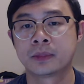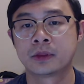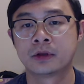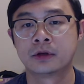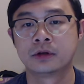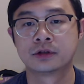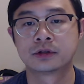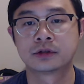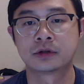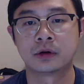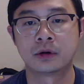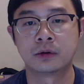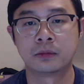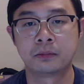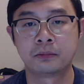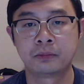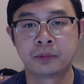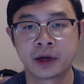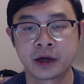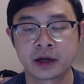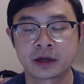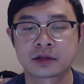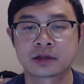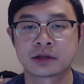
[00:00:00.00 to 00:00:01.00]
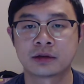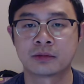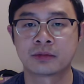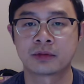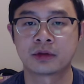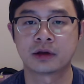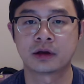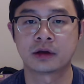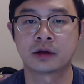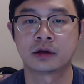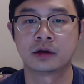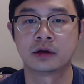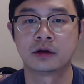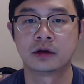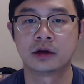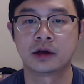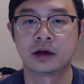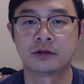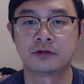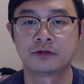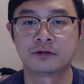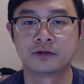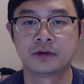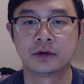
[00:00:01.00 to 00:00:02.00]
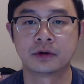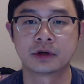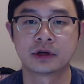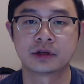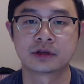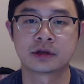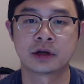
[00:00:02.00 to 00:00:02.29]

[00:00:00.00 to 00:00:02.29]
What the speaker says: So pick something and focus